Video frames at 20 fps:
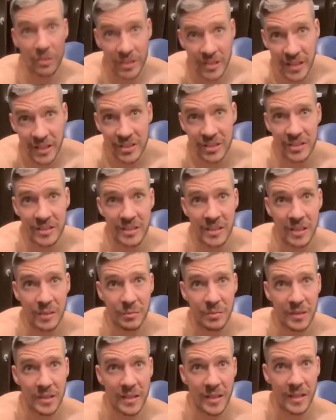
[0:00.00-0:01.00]
also, the
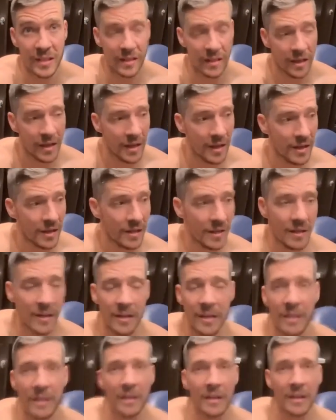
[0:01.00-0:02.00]
other thing is, it's crazy
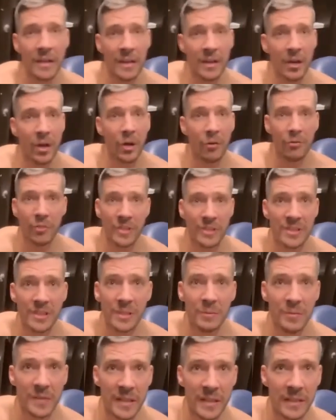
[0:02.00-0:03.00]
that
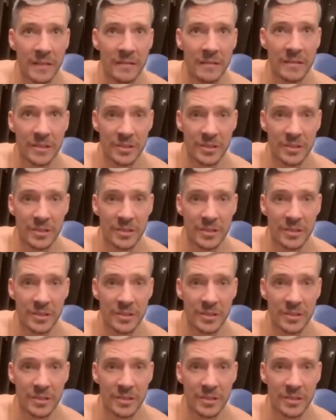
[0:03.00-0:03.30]
John Wall